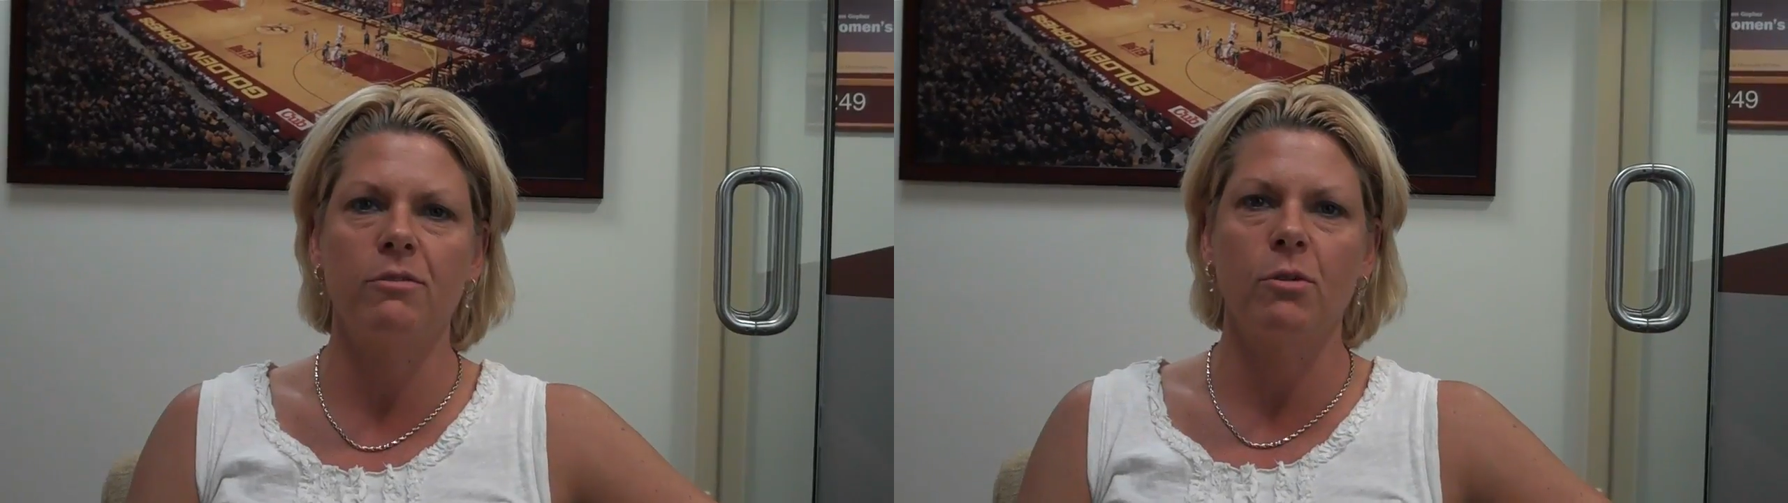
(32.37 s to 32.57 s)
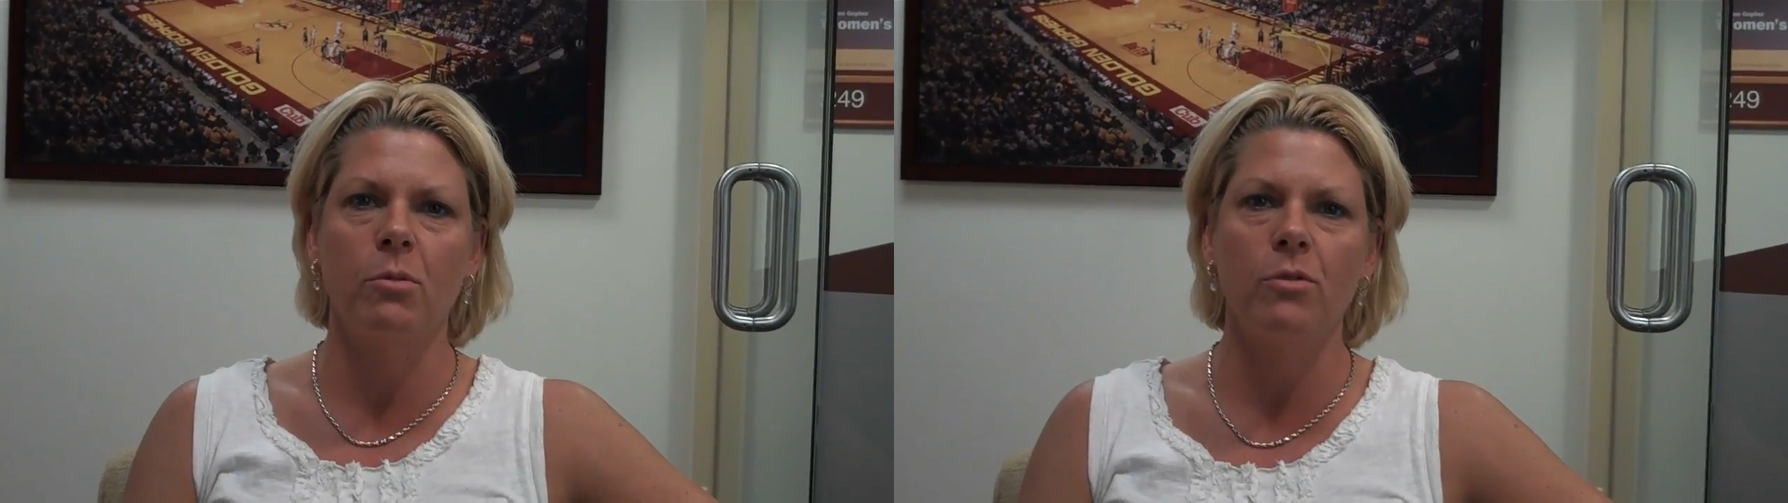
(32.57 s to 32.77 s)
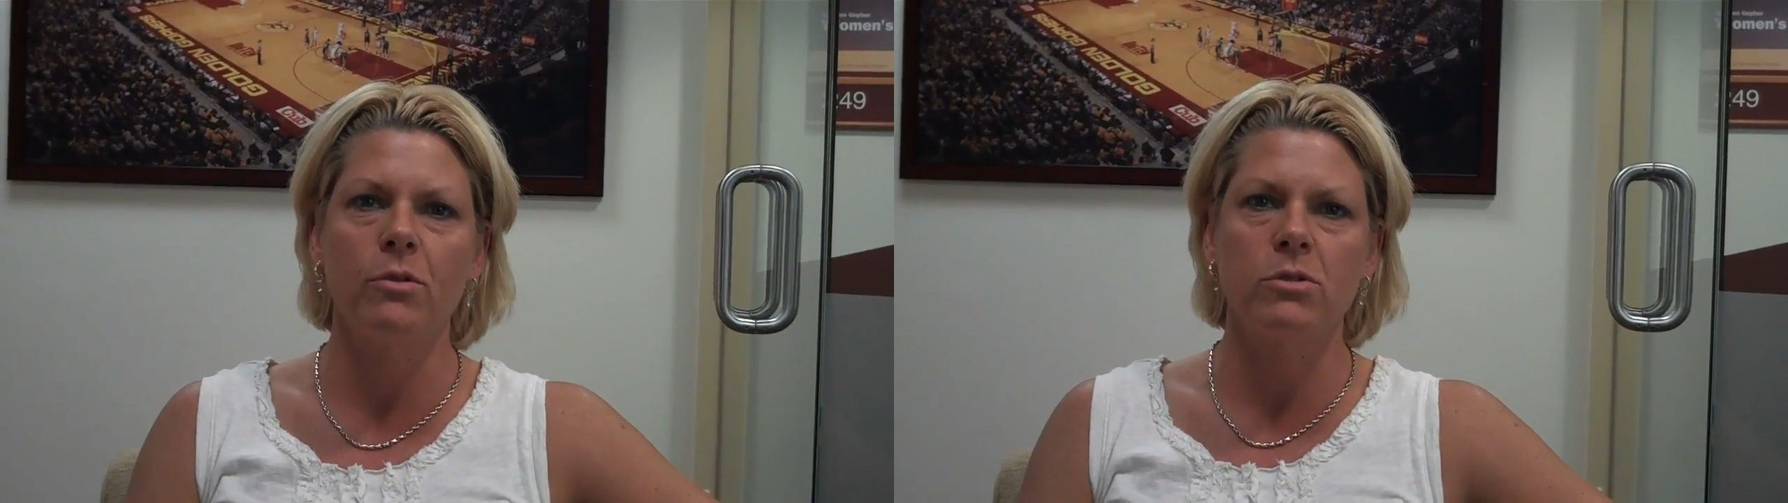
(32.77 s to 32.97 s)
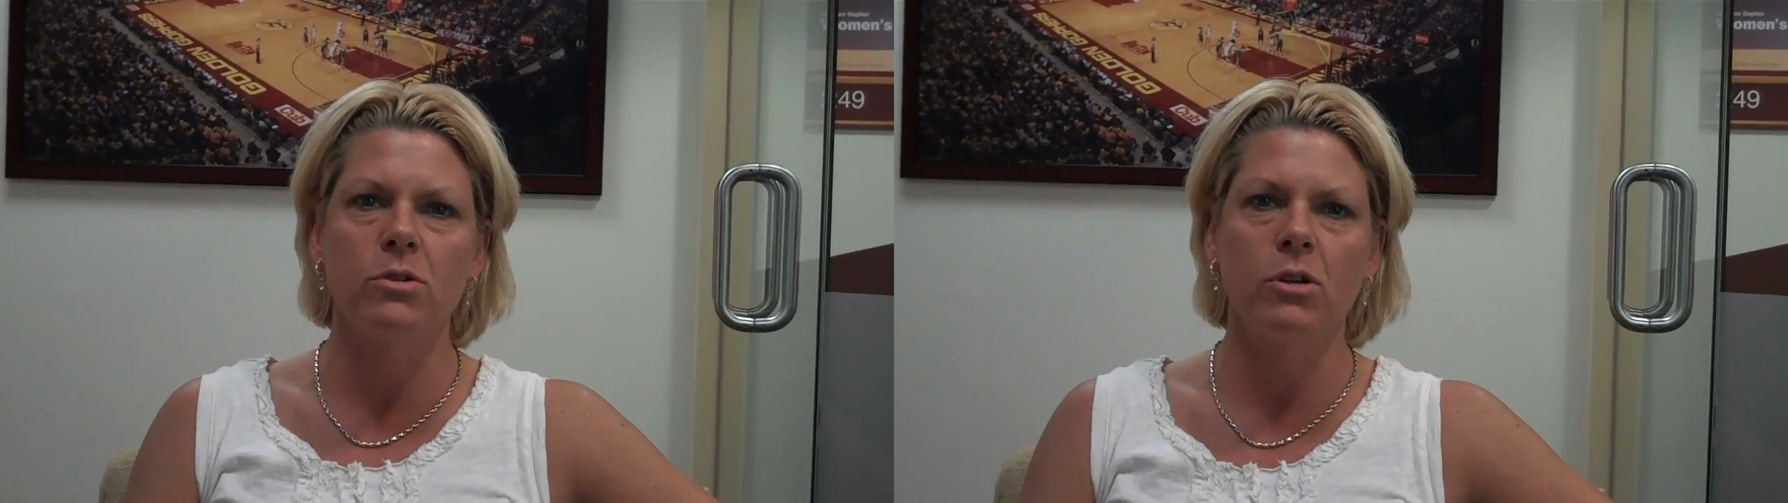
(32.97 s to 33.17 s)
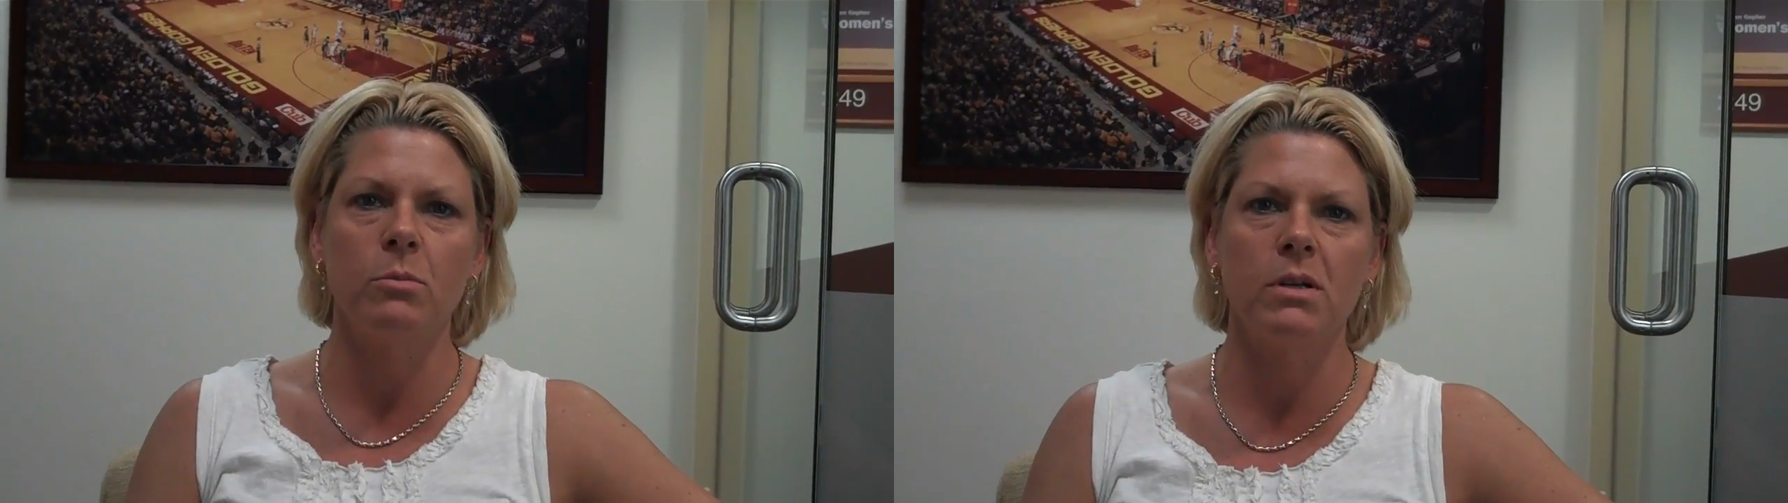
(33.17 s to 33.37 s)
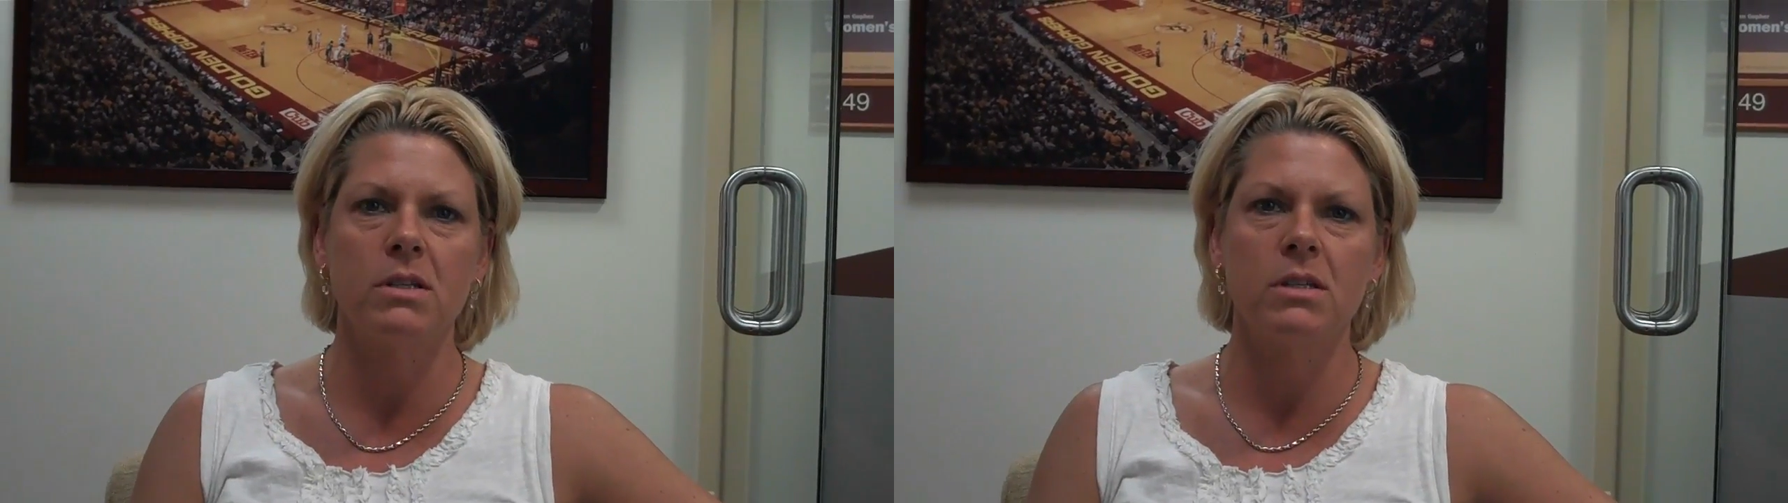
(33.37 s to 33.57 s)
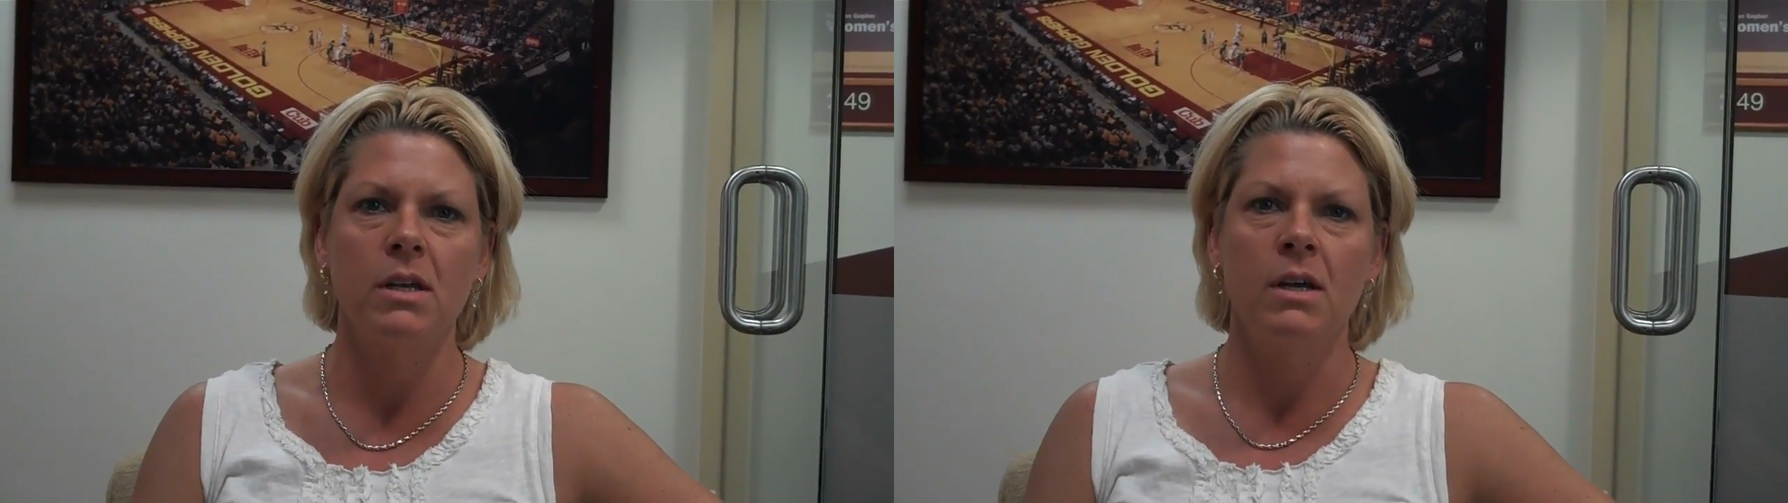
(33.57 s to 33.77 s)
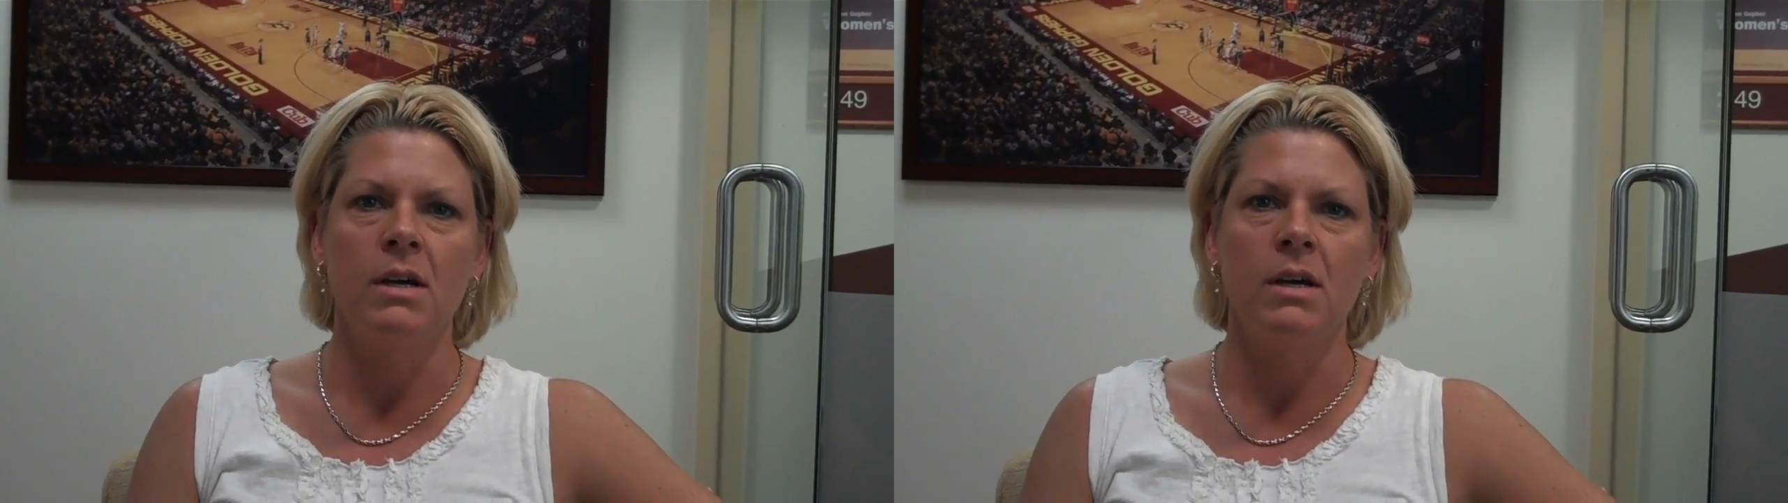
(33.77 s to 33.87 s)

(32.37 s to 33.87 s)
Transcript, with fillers: for both those tournaments.